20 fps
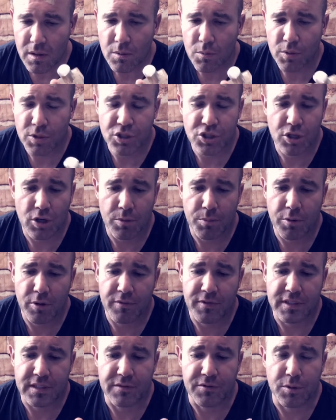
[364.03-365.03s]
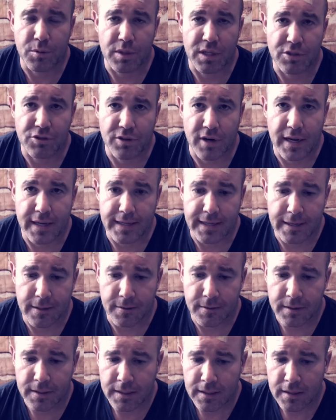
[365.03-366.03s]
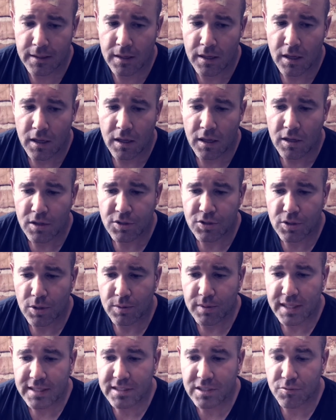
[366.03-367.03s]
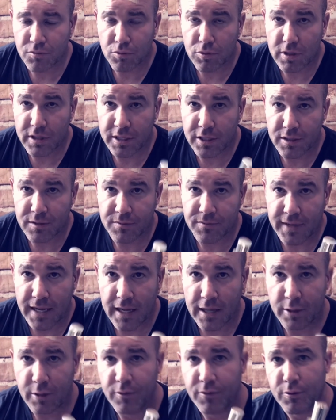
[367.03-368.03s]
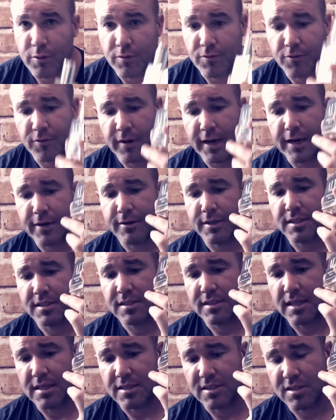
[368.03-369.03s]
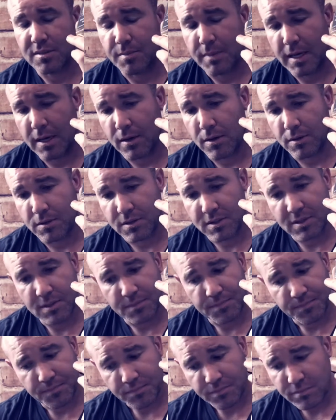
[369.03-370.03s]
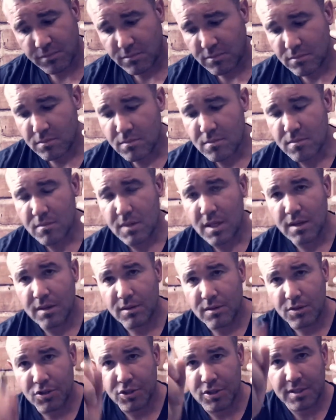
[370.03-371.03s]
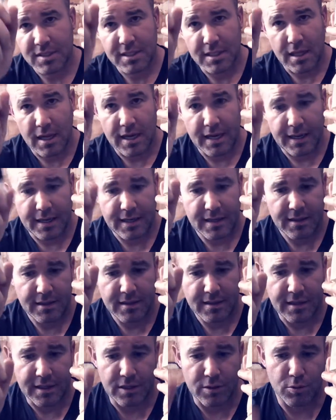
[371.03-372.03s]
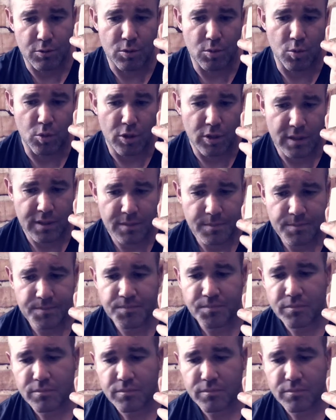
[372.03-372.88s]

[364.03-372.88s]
which are perfect if you want to try it out. So that's a really good value for a fragrance that smells just like the Oud Wood,